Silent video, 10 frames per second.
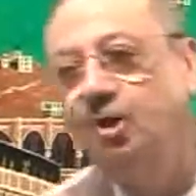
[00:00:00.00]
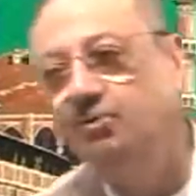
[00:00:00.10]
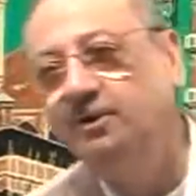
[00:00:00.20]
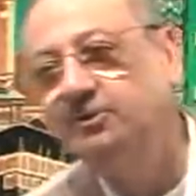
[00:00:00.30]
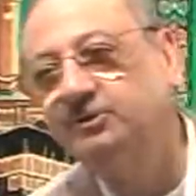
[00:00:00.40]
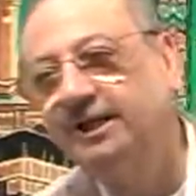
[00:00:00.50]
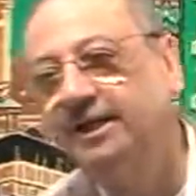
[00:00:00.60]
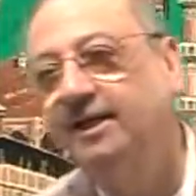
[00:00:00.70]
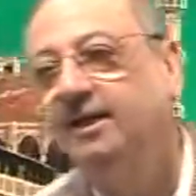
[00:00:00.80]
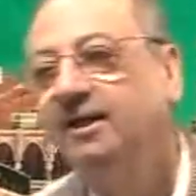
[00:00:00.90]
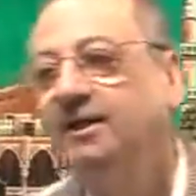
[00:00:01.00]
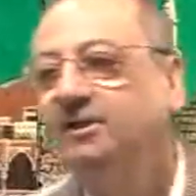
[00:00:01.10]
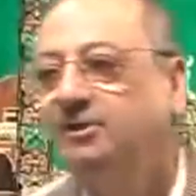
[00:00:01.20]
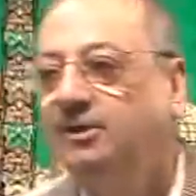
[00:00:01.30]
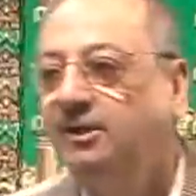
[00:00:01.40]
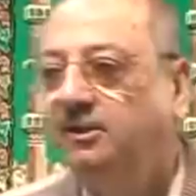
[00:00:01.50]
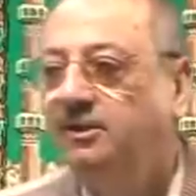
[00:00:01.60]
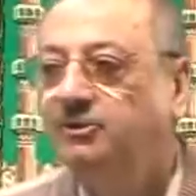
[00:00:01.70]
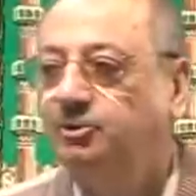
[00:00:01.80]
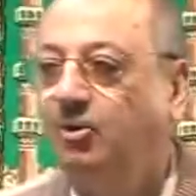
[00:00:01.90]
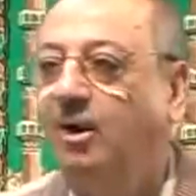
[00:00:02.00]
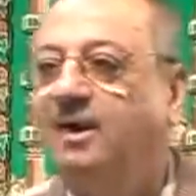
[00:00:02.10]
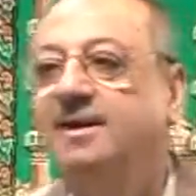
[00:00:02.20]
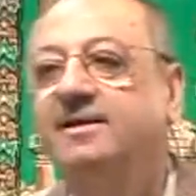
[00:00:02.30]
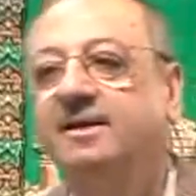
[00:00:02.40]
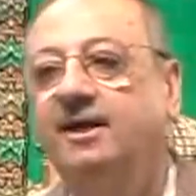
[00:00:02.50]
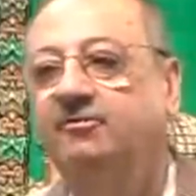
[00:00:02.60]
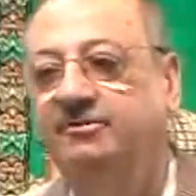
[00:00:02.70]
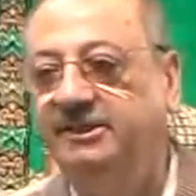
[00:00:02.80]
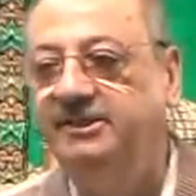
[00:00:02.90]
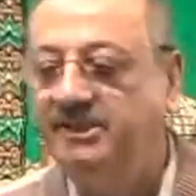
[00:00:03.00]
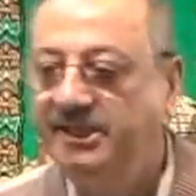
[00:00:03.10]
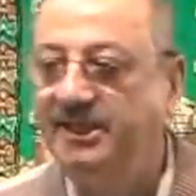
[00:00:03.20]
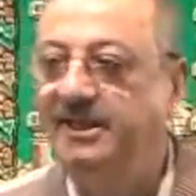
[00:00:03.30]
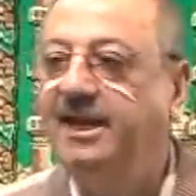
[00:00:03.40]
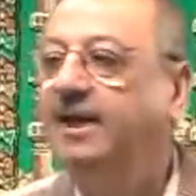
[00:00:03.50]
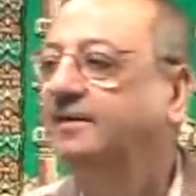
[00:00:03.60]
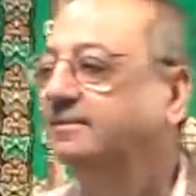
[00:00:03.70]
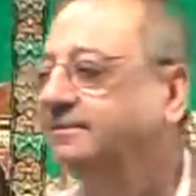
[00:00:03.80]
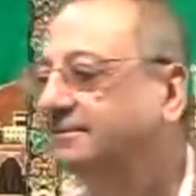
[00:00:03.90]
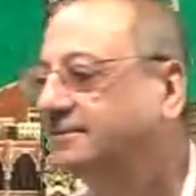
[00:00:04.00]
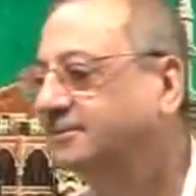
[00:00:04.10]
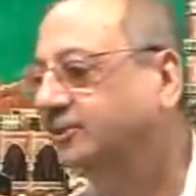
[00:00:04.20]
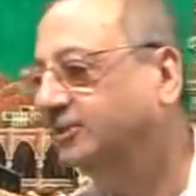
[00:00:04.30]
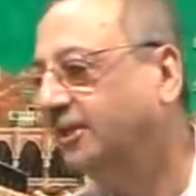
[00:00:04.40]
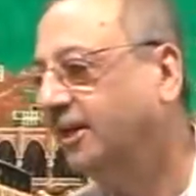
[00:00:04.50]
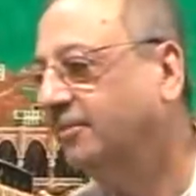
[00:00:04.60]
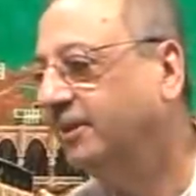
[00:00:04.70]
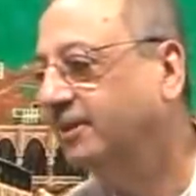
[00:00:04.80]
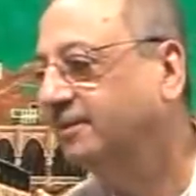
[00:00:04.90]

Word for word: will you say su'alan nahviyina, Sister Abir?